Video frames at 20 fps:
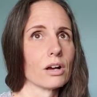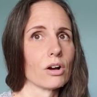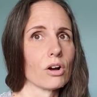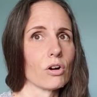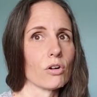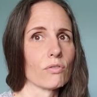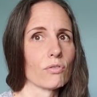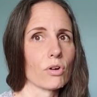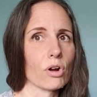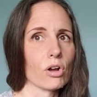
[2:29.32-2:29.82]

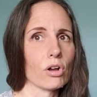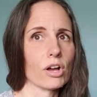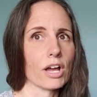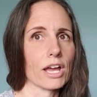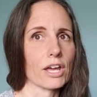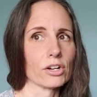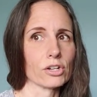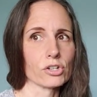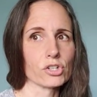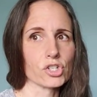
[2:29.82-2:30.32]
overall
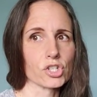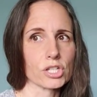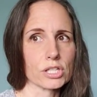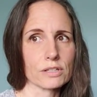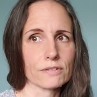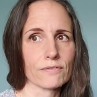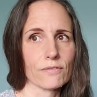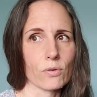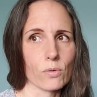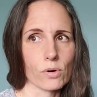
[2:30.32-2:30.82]

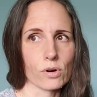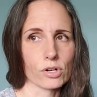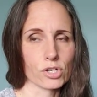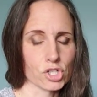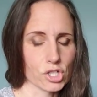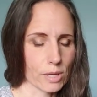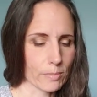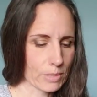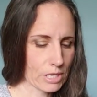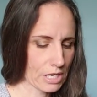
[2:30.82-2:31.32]
energy for
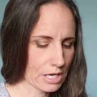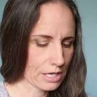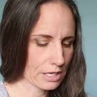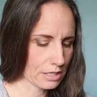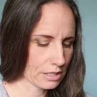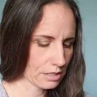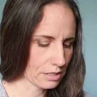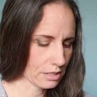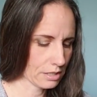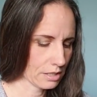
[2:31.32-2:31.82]

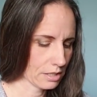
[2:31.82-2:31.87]
Gemini.